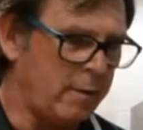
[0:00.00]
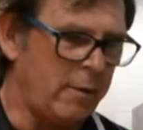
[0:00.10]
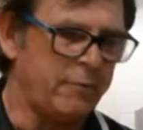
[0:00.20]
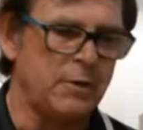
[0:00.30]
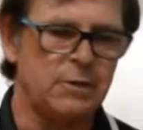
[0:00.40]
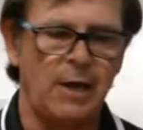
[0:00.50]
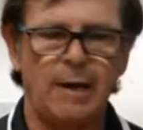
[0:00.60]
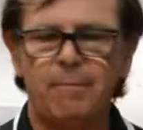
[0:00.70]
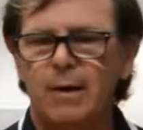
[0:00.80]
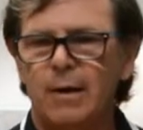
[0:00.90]
lifting
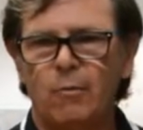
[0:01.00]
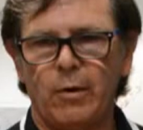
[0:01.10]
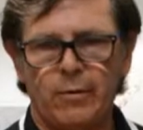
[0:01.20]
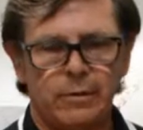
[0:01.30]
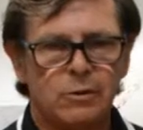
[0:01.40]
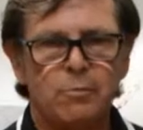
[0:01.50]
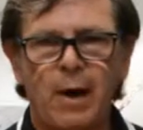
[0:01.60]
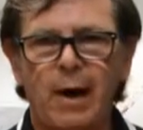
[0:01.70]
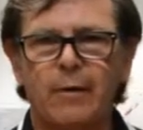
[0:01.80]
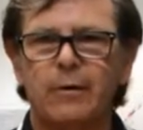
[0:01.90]
tape, whether it's
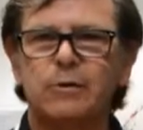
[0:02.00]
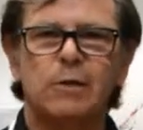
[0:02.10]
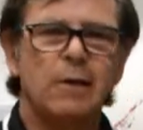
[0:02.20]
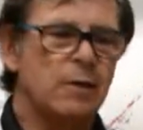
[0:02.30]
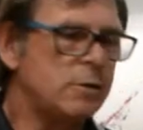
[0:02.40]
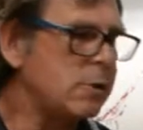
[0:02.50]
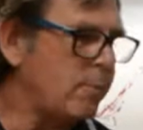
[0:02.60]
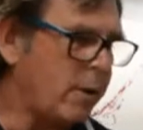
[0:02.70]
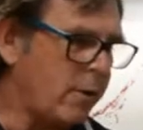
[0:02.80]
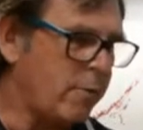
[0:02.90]
powders,
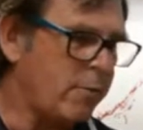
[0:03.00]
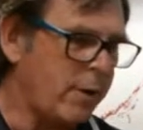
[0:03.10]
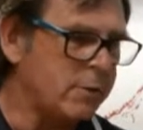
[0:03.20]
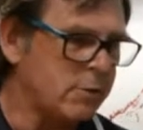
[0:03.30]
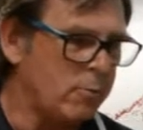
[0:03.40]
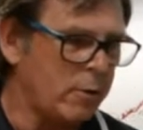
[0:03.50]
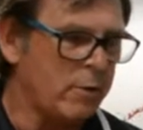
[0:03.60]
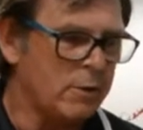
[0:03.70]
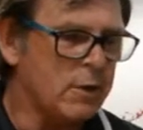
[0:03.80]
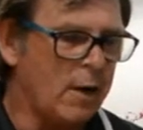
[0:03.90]
some of the other things that we're
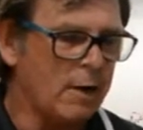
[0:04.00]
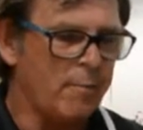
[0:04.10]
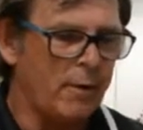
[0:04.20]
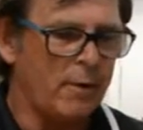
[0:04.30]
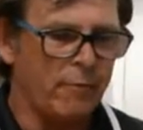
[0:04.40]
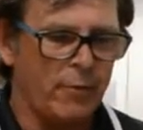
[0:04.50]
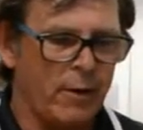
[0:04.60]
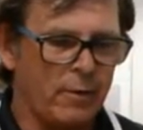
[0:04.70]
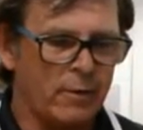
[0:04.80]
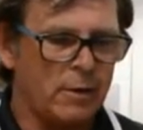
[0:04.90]
going to talk about. If they
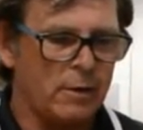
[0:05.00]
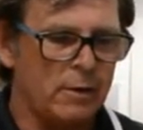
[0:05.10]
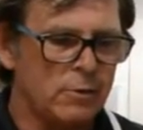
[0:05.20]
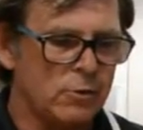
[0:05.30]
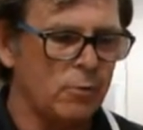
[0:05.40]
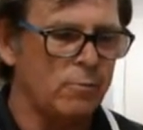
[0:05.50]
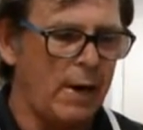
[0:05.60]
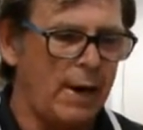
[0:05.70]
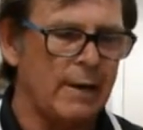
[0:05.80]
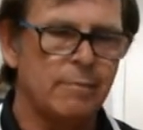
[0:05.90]
are consumed
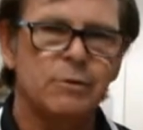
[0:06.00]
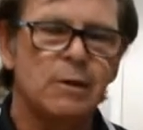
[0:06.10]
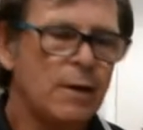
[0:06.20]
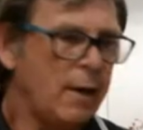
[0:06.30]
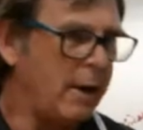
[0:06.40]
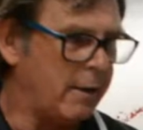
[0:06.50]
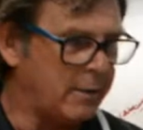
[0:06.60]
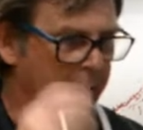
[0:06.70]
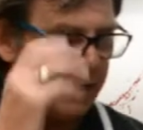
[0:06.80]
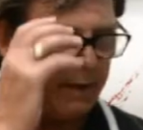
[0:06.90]
items
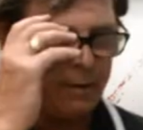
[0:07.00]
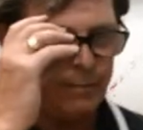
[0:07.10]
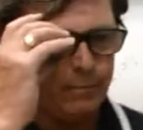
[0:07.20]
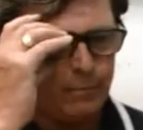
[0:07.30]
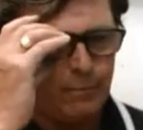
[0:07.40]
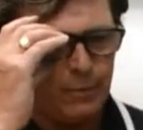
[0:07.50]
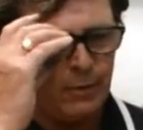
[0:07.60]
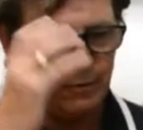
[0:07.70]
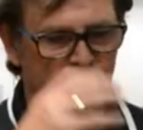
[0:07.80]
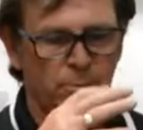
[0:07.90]
and
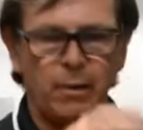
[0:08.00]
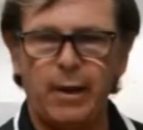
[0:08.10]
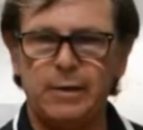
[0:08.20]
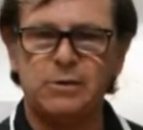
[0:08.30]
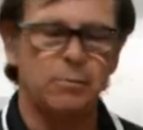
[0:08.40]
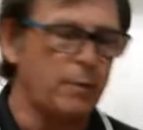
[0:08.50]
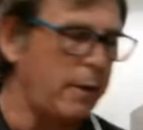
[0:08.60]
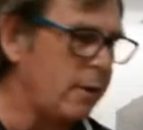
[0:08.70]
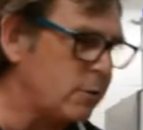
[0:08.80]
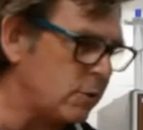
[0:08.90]
your supply is
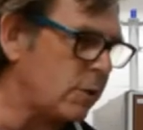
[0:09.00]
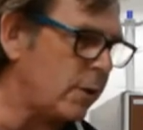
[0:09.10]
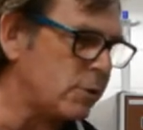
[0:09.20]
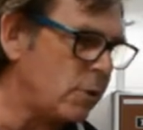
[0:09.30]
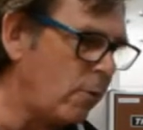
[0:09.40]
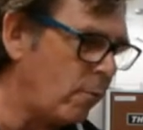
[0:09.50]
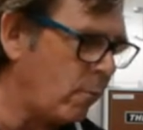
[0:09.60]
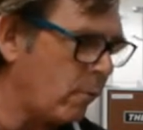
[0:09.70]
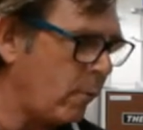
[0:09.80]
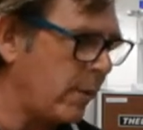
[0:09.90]
depleted, just let us know and
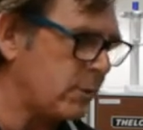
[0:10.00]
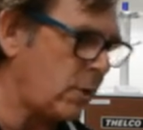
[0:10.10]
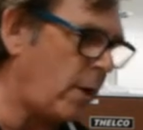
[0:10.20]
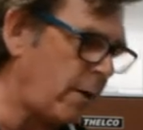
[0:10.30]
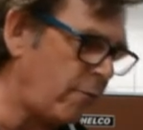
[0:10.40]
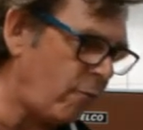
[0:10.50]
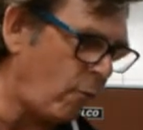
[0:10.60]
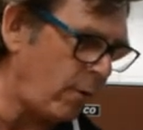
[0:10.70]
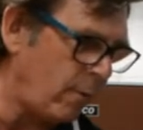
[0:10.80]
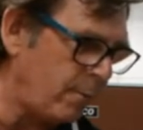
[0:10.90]
we'll restock
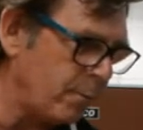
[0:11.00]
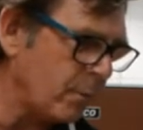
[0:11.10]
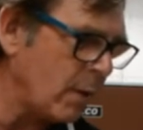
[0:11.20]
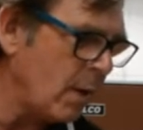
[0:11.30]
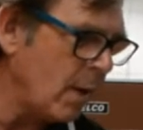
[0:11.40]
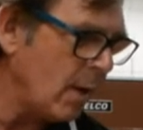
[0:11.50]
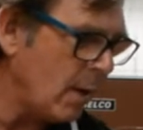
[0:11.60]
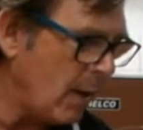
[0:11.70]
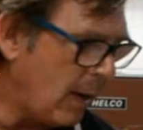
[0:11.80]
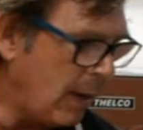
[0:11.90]
for you.
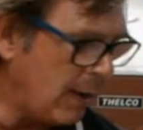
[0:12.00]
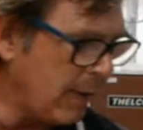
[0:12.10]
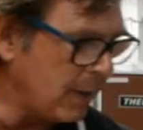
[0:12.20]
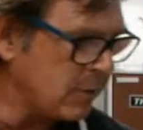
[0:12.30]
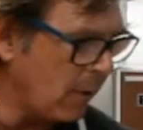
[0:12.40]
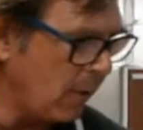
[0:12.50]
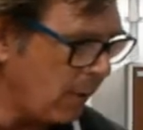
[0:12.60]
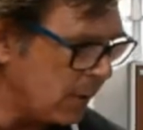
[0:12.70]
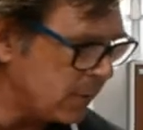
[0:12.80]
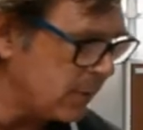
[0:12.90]
Next on
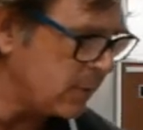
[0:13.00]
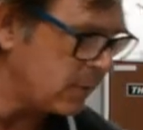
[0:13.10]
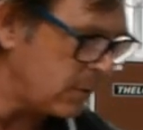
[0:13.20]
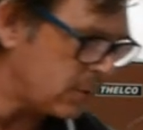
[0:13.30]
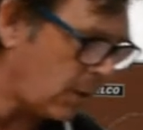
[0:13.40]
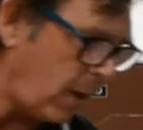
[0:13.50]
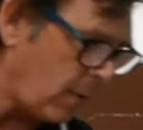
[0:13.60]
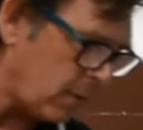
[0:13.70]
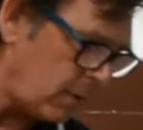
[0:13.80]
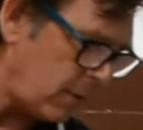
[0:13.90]
our list is
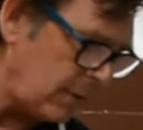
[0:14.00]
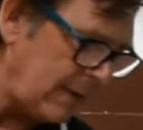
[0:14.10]
scale